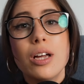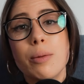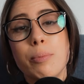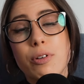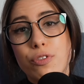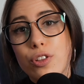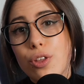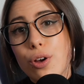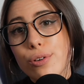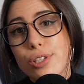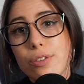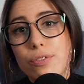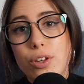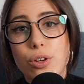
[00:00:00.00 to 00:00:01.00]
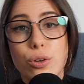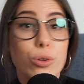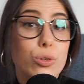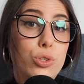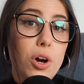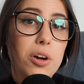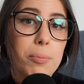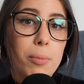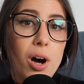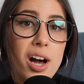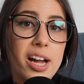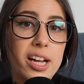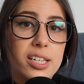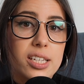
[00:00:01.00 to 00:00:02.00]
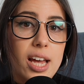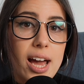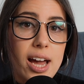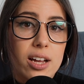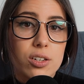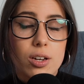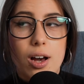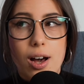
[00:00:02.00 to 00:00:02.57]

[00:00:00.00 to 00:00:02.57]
but for those of you who don't mind and